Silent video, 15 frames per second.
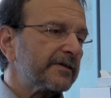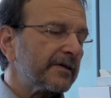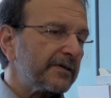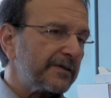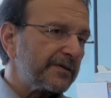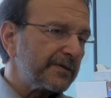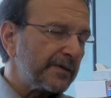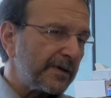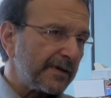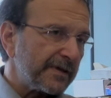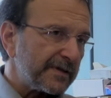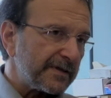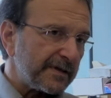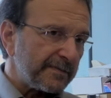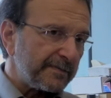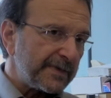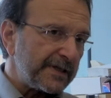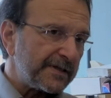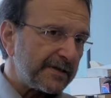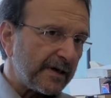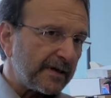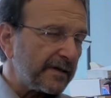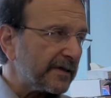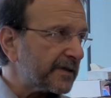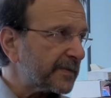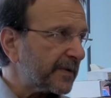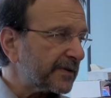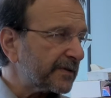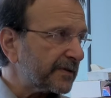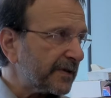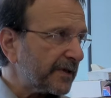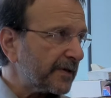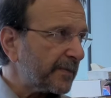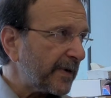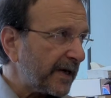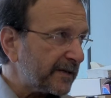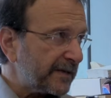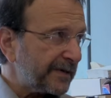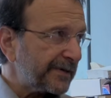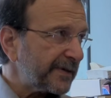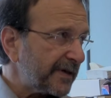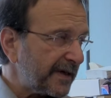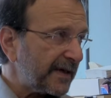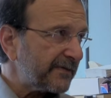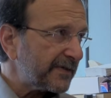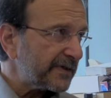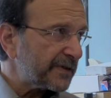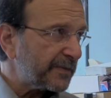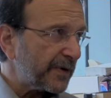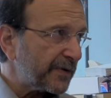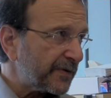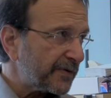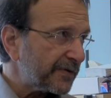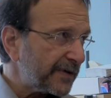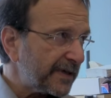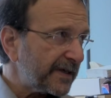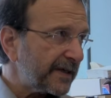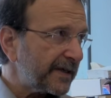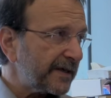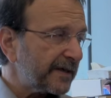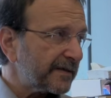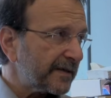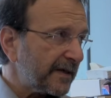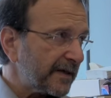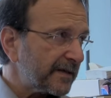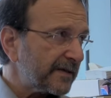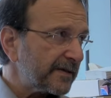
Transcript: So you do all this in B. subtilis, but do other bacteria have a SpoIIIE like